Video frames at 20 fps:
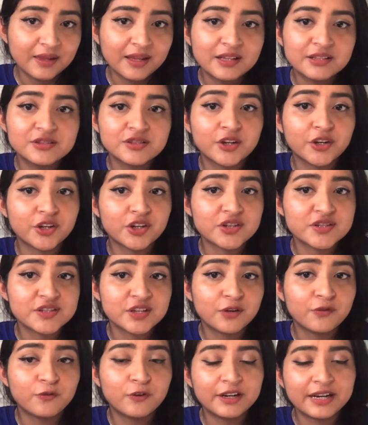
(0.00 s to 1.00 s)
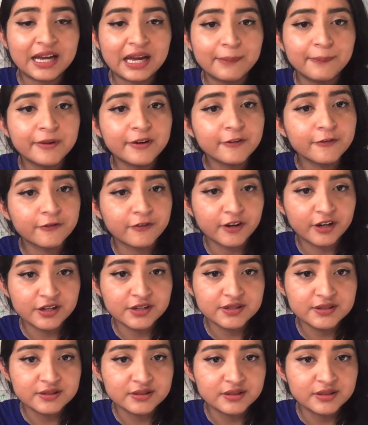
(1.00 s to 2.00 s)
Tell yourself what happened
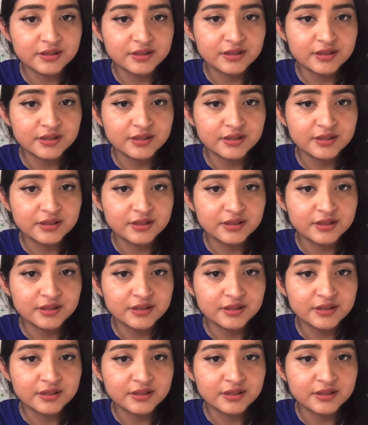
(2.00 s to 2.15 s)
first.